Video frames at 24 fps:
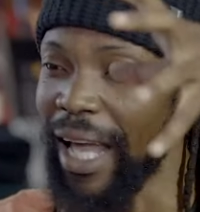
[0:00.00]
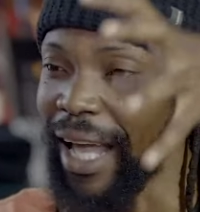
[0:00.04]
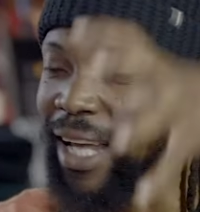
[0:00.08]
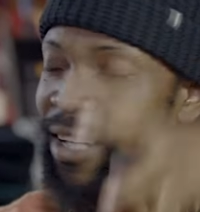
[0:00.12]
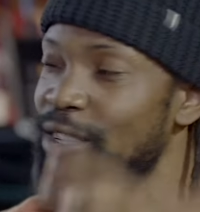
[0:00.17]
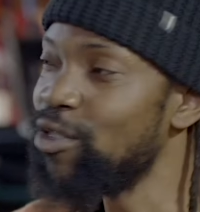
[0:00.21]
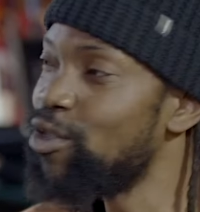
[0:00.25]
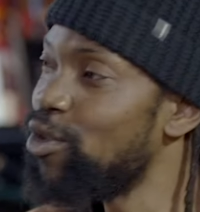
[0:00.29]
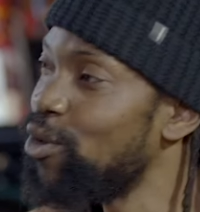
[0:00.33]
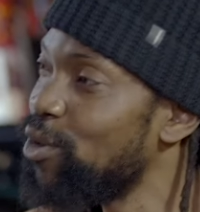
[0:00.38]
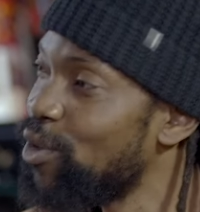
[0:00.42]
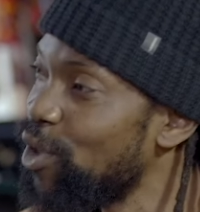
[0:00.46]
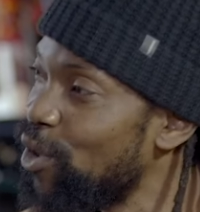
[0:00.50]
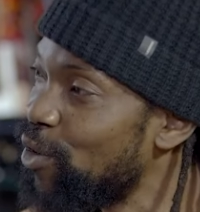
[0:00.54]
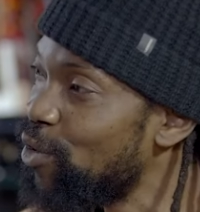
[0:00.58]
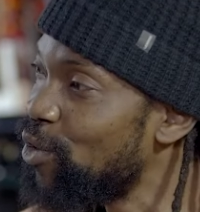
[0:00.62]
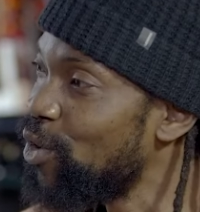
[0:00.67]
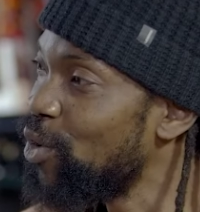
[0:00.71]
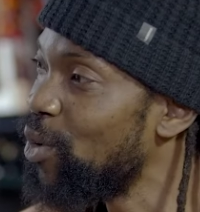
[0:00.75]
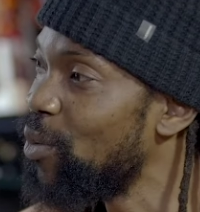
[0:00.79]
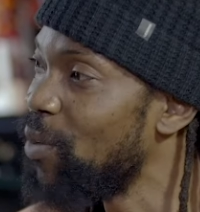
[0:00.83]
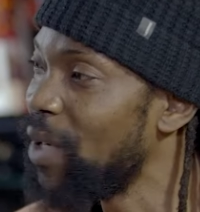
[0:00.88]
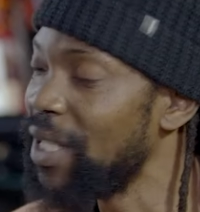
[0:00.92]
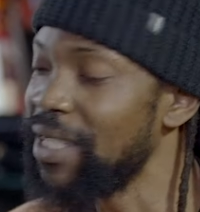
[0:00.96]
into the
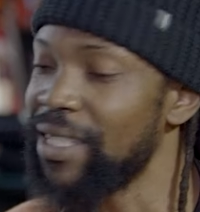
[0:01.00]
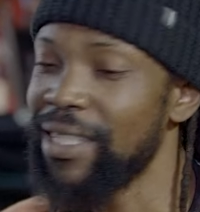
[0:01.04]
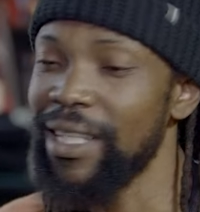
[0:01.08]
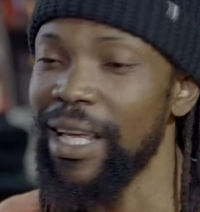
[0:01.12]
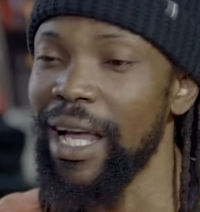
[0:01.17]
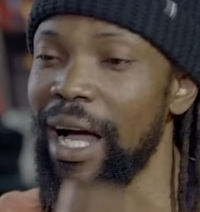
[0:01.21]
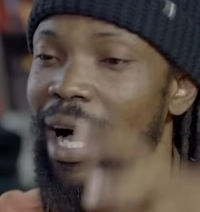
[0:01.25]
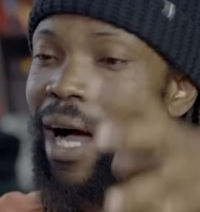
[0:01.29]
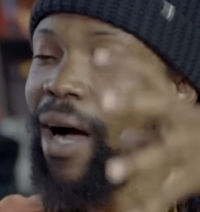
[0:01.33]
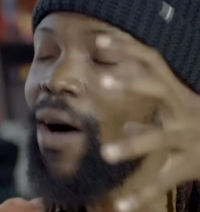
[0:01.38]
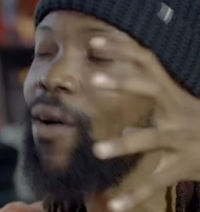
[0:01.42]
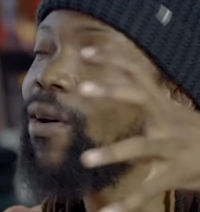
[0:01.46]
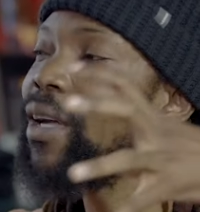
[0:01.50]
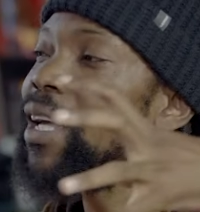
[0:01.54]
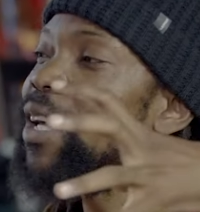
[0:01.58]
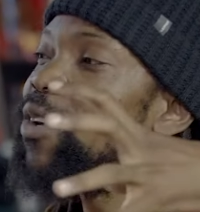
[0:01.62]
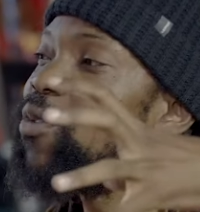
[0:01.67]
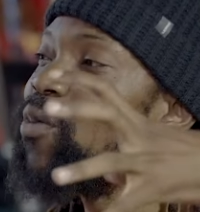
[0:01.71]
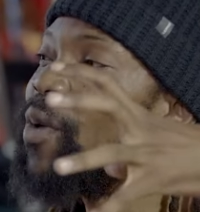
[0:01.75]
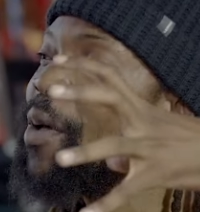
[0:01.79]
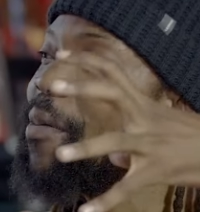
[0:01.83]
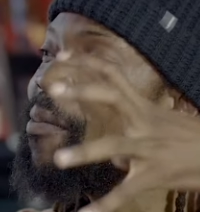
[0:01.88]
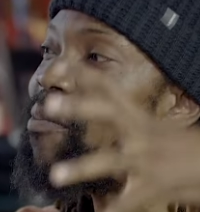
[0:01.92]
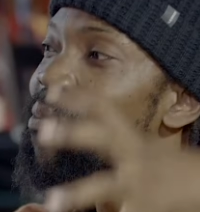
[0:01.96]
room and say, how
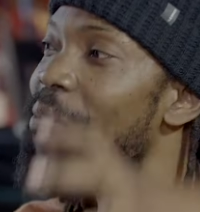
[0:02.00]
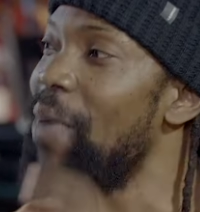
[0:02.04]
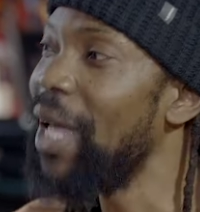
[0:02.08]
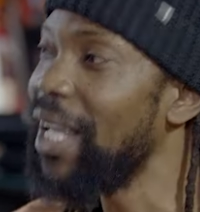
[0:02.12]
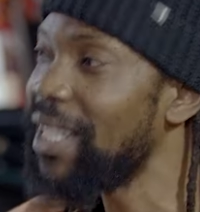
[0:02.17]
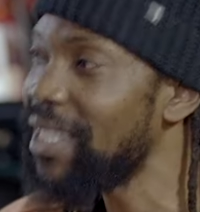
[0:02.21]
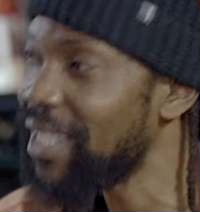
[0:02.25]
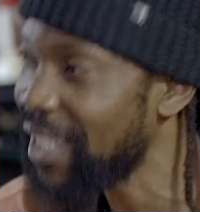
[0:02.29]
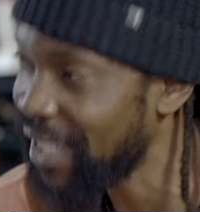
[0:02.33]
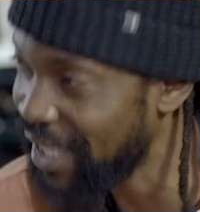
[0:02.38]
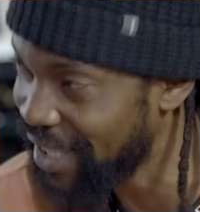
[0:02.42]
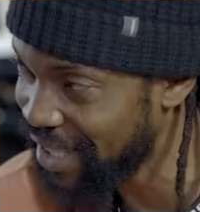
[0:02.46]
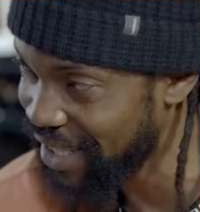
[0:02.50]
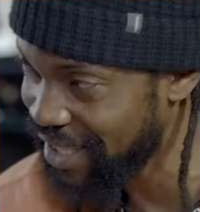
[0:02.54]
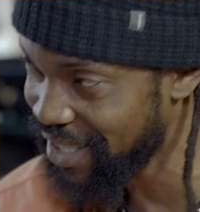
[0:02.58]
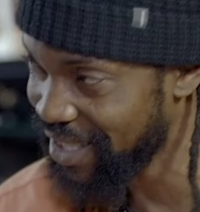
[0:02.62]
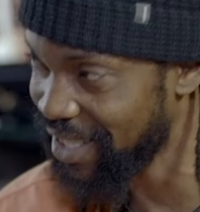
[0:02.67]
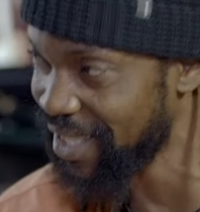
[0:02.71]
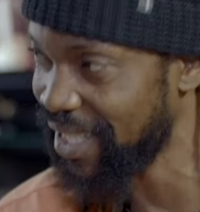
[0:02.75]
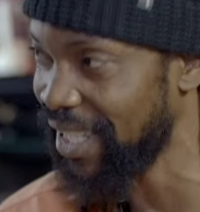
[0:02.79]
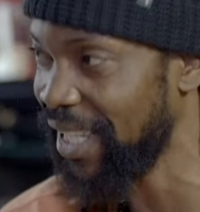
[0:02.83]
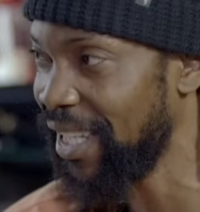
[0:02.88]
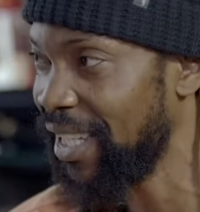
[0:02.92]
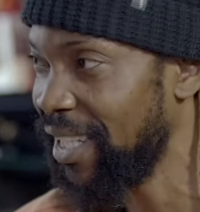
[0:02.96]
can we better
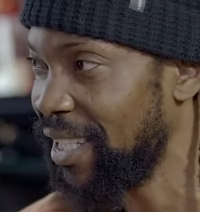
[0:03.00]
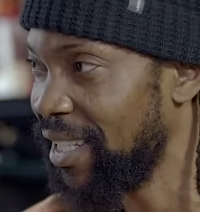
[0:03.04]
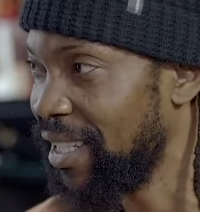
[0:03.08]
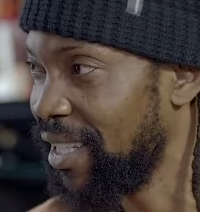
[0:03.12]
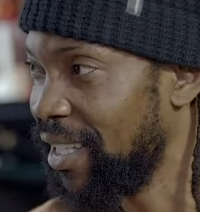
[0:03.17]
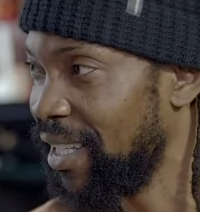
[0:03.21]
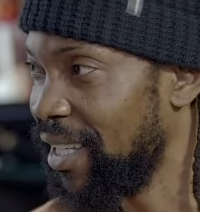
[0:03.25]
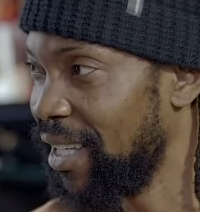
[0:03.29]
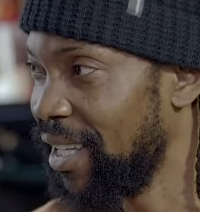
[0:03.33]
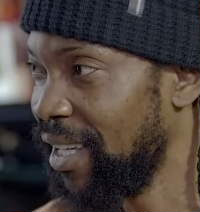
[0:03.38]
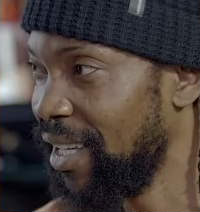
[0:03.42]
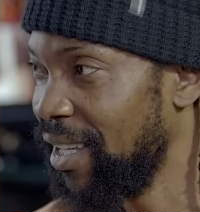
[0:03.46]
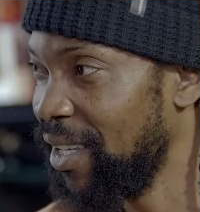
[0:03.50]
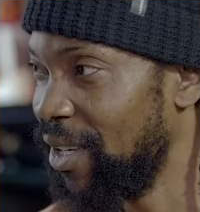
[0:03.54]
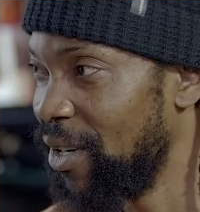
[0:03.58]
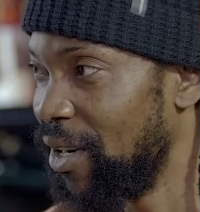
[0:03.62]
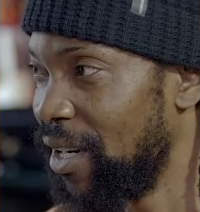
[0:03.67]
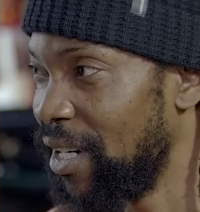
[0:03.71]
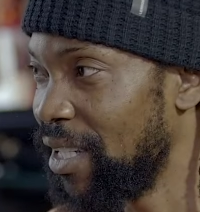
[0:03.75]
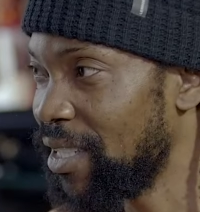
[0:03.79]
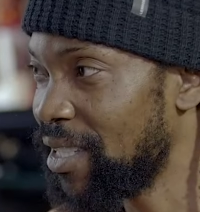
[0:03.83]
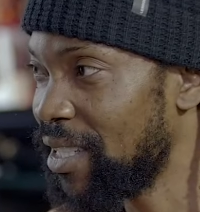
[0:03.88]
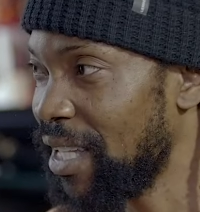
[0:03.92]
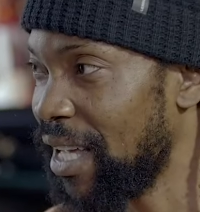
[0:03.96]
this thing? You
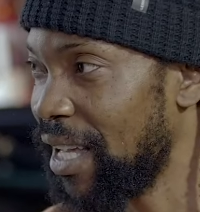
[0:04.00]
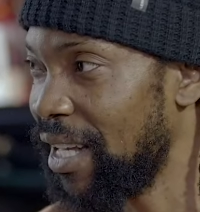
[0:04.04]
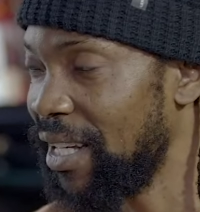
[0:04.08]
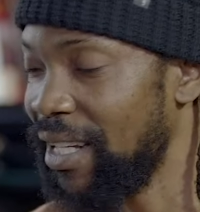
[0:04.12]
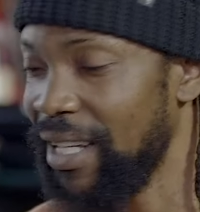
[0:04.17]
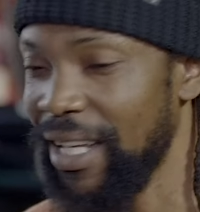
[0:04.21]
understand?